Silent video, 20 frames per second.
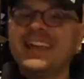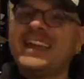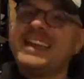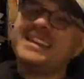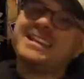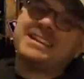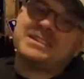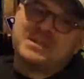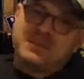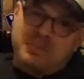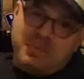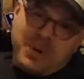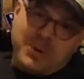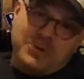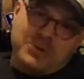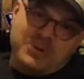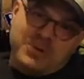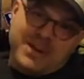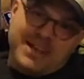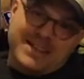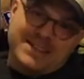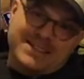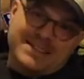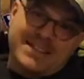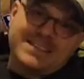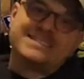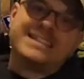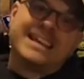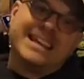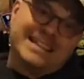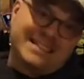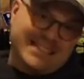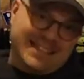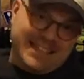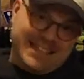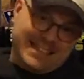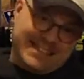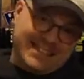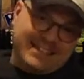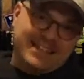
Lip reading: He likes both ways. He's easy.